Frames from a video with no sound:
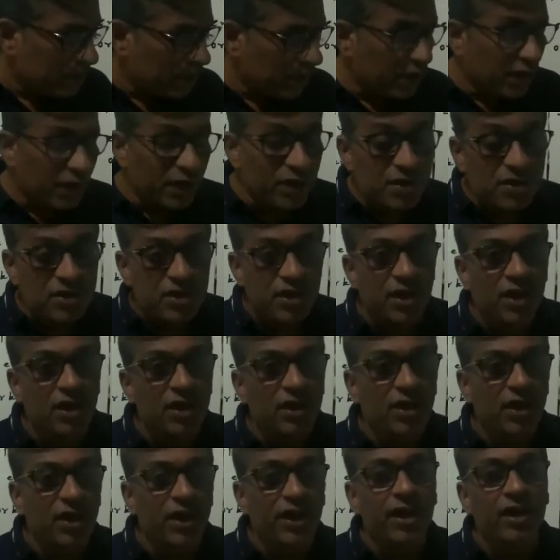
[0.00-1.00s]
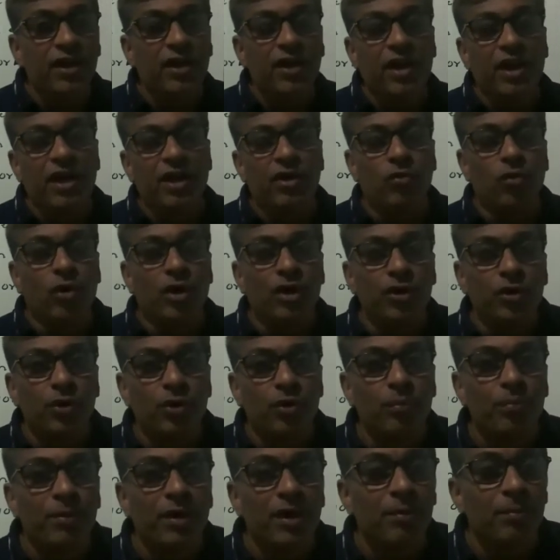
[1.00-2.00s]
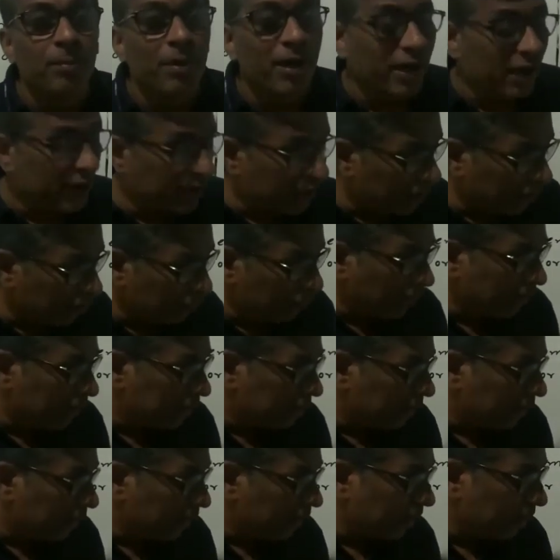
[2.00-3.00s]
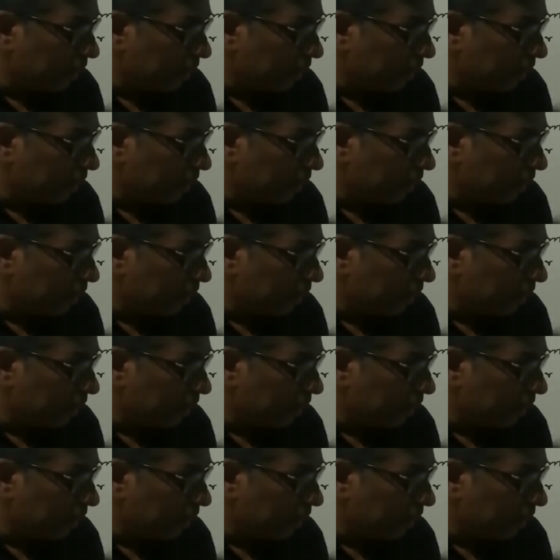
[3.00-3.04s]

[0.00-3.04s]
incident ray and what do you mean by reflected